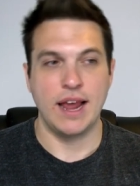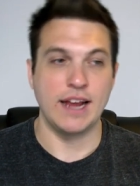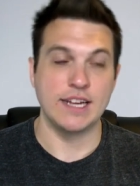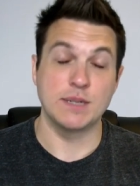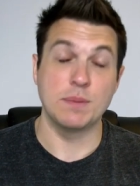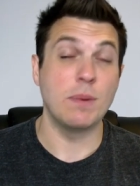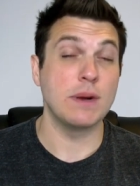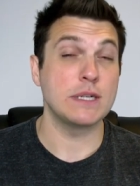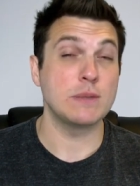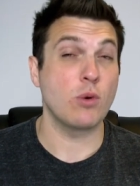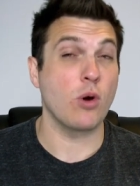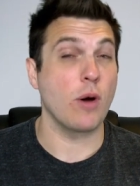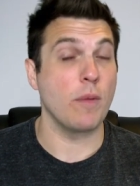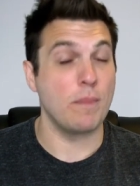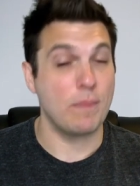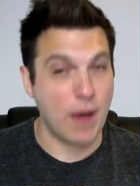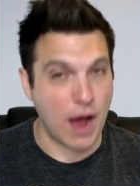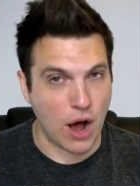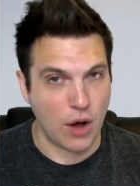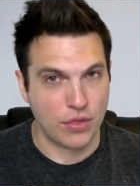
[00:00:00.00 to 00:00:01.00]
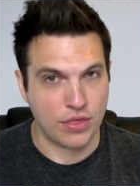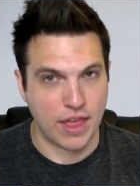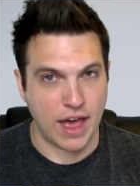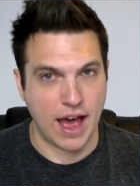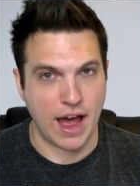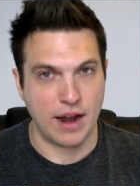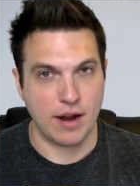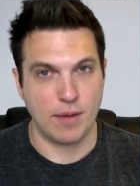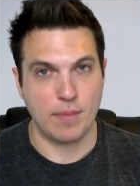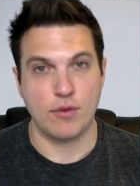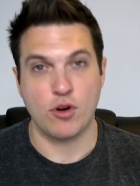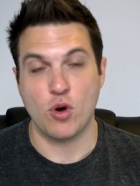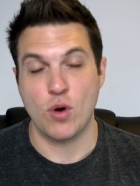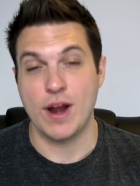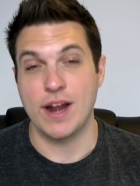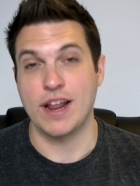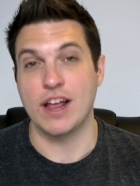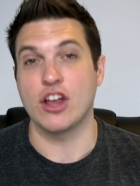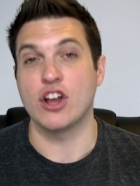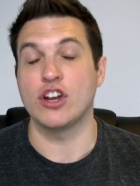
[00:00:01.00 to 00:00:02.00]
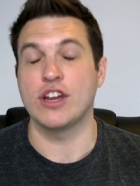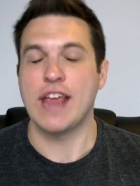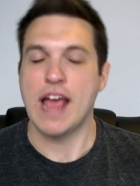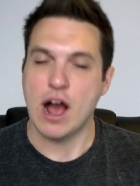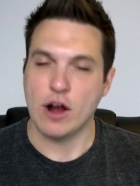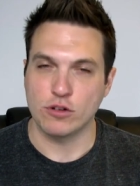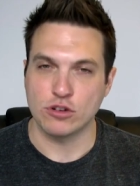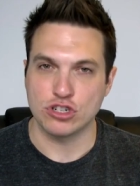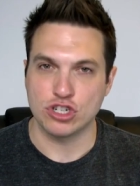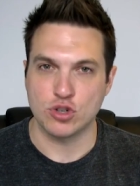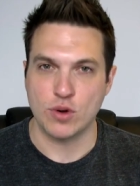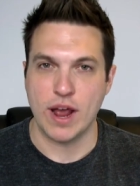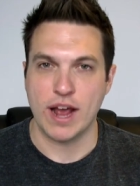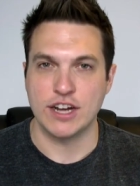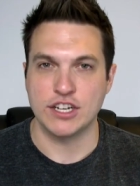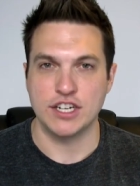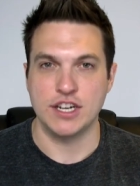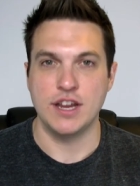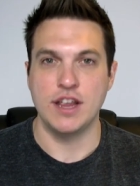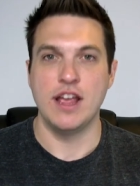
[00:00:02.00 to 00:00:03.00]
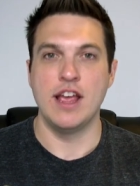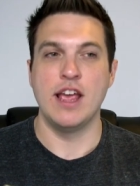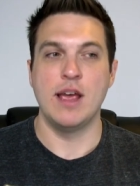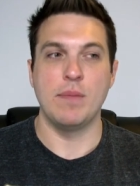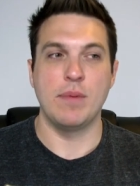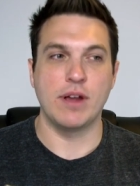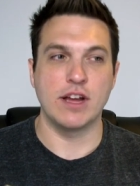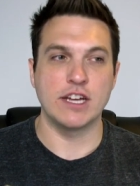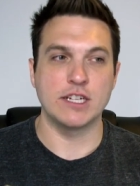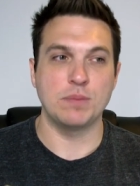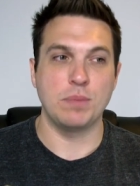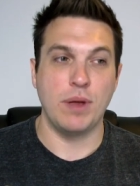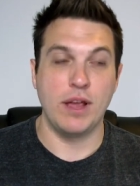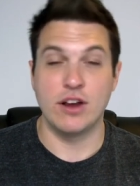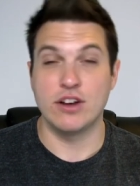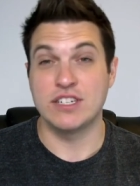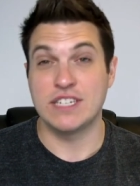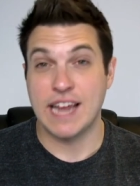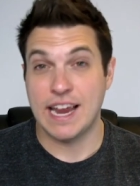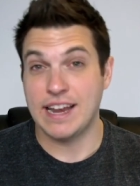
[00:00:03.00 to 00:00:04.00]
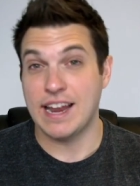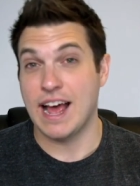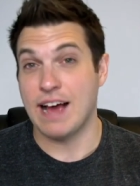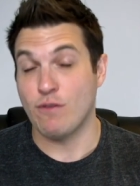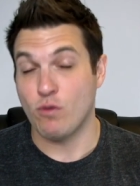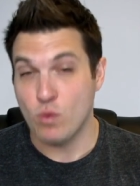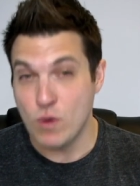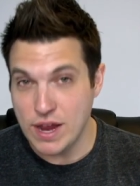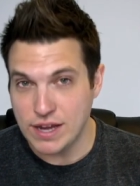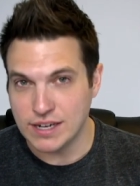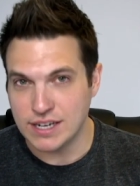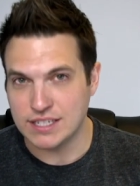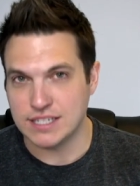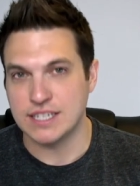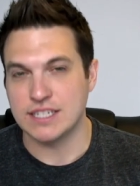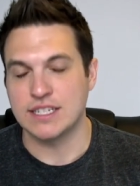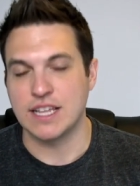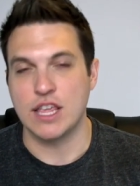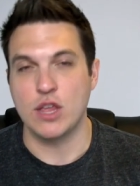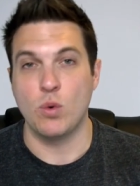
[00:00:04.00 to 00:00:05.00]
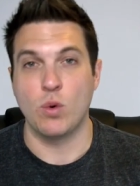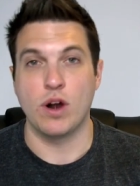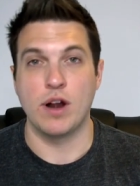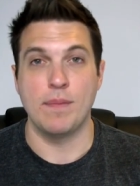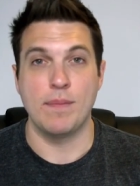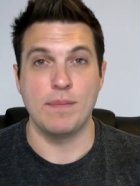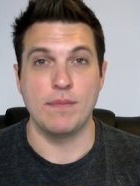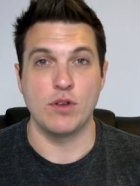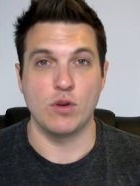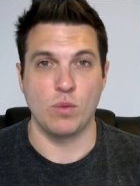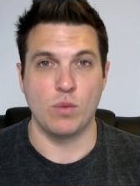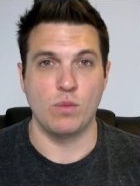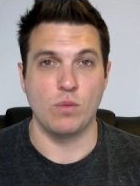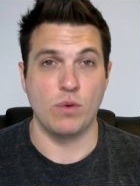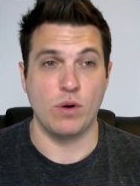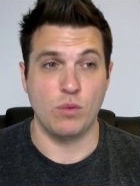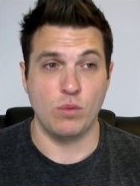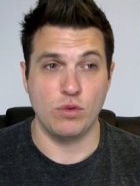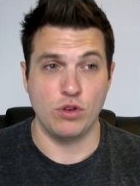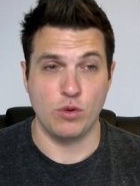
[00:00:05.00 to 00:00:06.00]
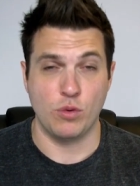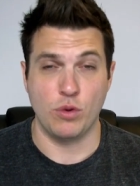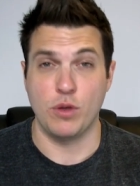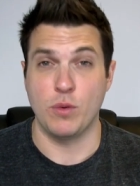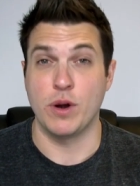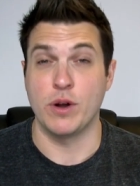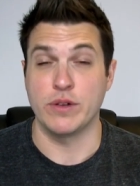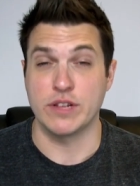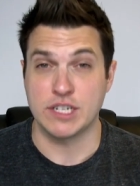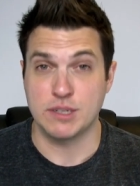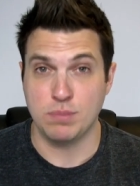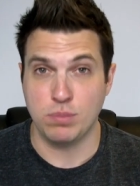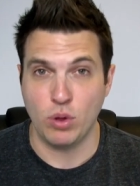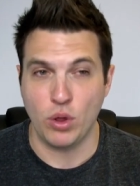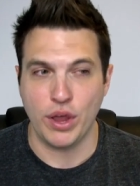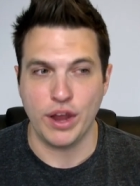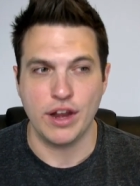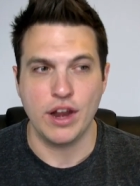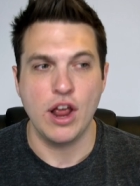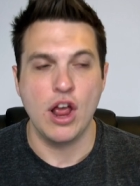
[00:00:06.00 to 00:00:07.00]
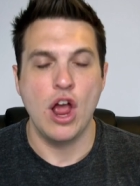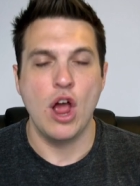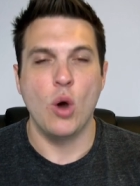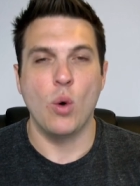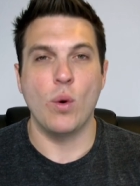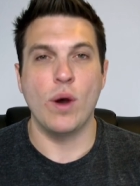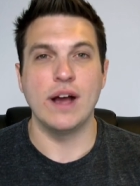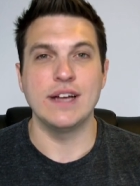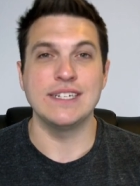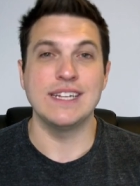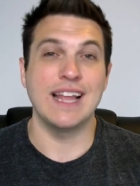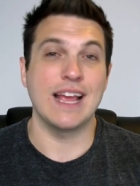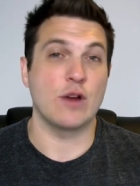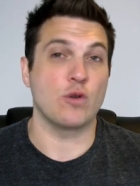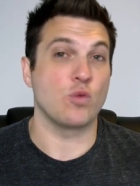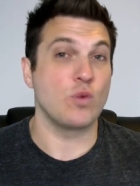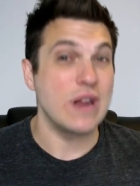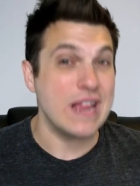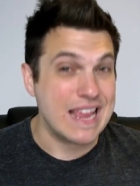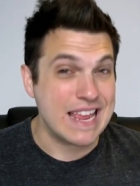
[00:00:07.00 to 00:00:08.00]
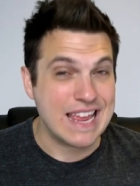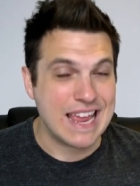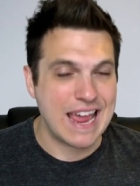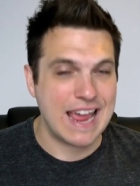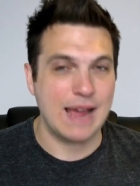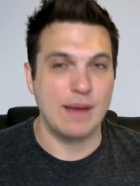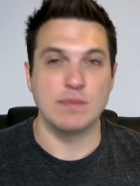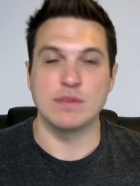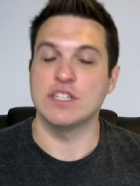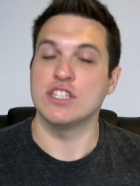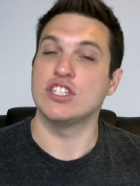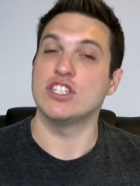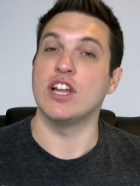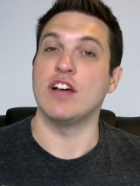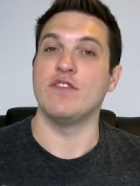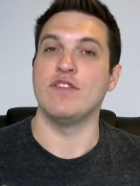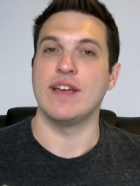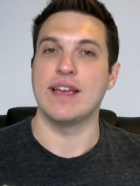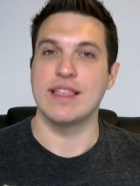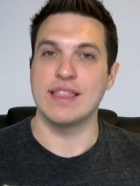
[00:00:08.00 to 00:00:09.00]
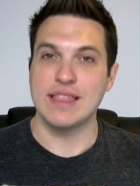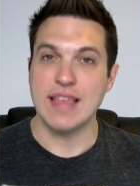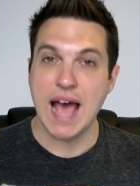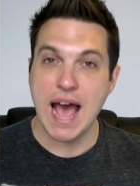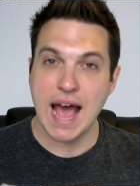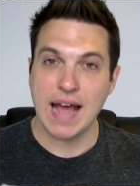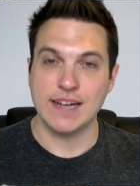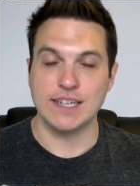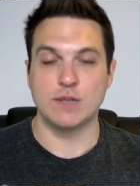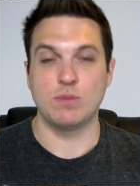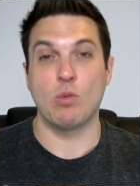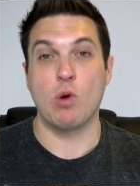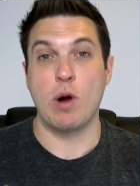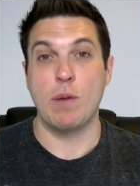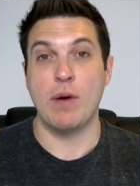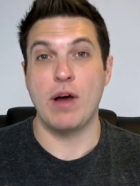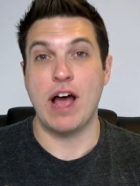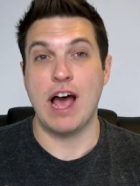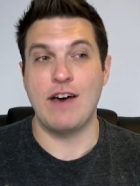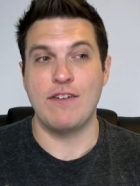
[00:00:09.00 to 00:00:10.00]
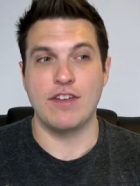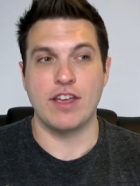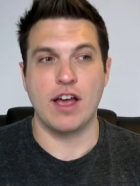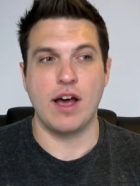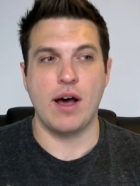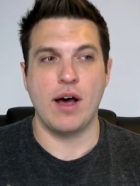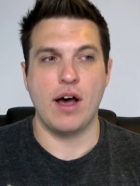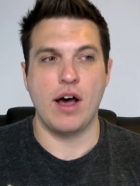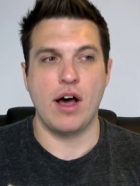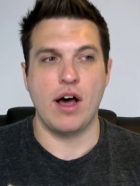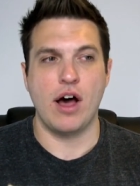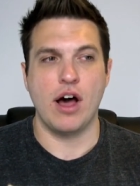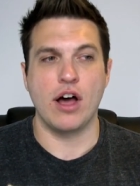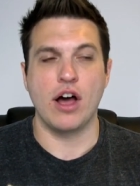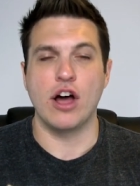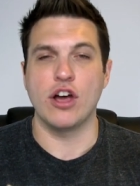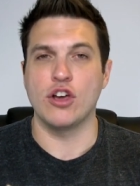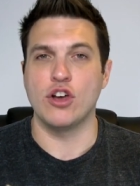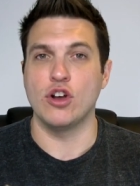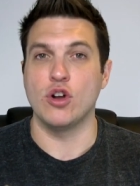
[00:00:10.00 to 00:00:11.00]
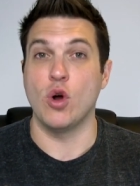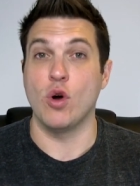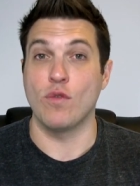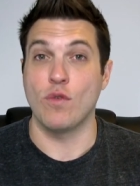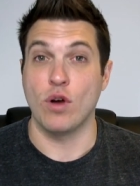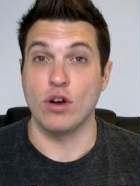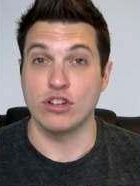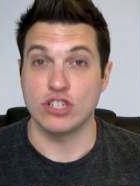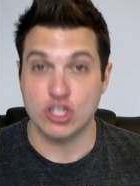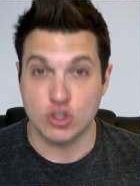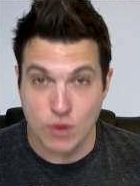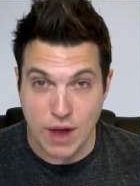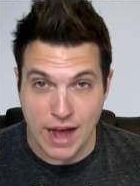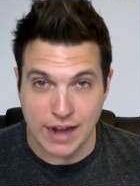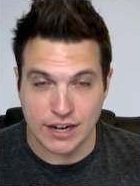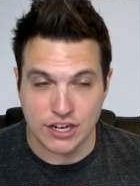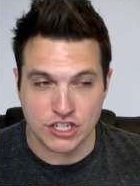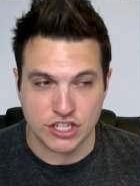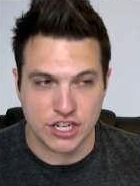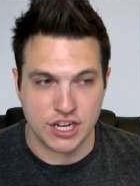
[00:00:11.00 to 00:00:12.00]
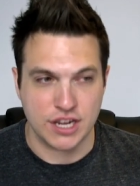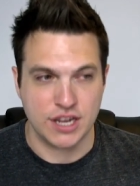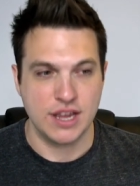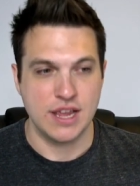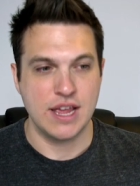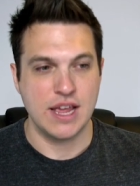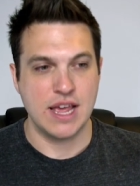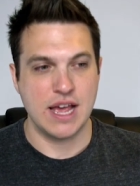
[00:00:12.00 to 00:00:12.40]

it's much more about that of creating a good counter strategy, because players tend to have weaknesses that you want to, you know, you really want to exploit. Whereas in like ring games and stuff like that, it's more about having a good overall strategy